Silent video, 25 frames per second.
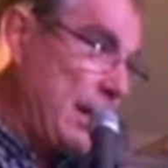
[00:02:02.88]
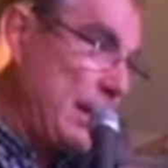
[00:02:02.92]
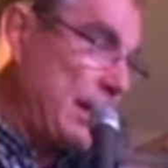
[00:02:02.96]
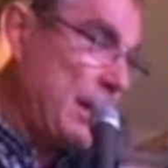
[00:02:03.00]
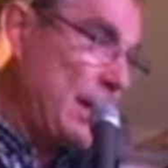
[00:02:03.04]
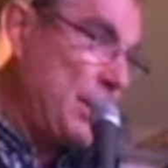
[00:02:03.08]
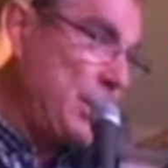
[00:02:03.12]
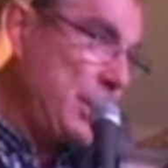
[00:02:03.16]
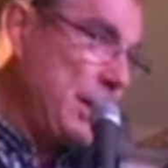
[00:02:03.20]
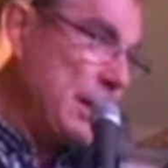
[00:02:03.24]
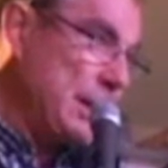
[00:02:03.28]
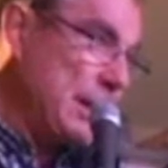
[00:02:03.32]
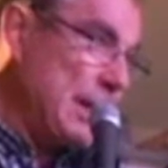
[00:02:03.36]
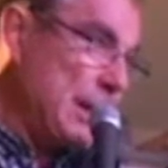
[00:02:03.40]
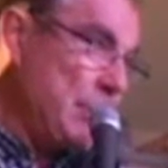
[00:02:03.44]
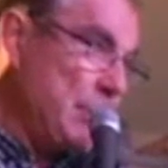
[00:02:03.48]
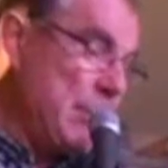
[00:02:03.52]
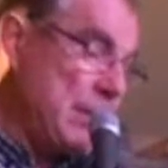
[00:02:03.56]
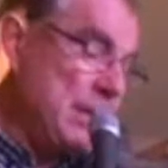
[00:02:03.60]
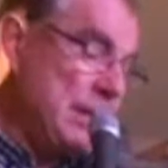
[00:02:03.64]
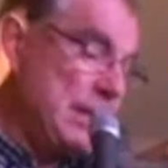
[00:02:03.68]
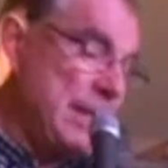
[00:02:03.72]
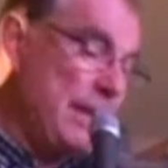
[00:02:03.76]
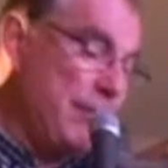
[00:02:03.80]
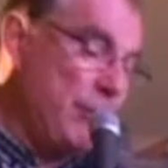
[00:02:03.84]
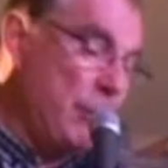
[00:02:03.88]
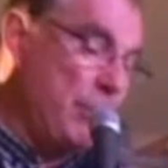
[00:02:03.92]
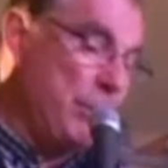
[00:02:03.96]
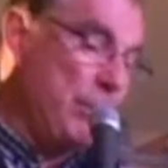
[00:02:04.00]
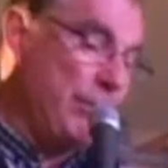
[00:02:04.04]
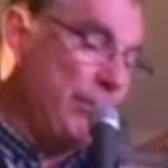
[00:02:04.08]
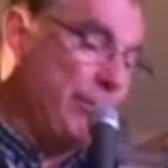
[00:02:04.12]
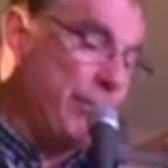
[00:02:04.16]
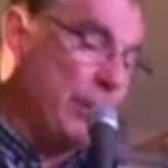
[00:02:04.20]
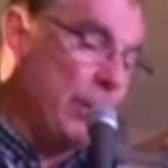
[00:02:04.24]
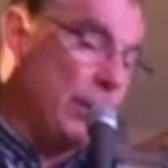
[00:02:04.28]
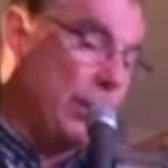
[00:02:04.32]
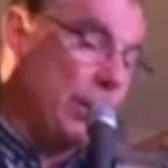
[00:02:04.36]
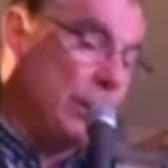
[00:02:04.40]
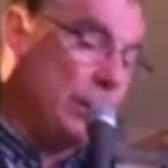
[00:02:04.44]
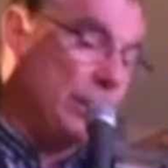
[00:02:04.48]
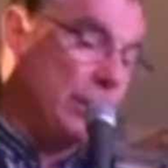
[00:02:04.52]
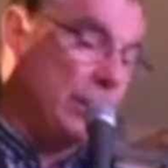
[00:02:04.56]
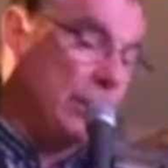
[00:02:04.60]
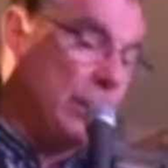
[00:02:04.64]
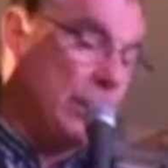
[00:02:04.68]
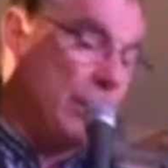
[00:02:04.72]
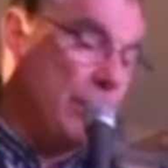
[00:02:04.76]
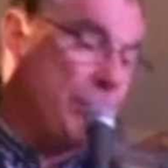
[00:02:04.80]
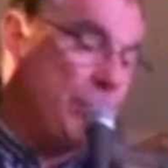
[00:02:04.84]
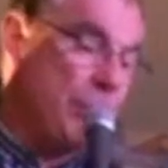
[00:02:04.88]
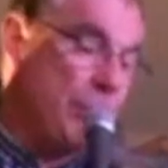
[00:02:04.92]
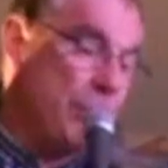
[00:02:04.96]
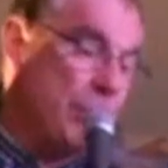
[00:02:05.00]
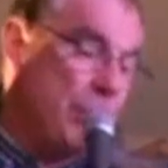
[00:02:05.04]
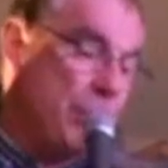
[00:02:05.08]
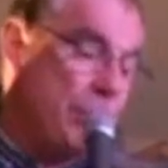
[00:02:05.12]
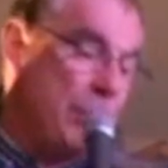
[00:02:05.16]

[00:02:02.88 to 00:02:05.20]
And I think that must never be forgotten,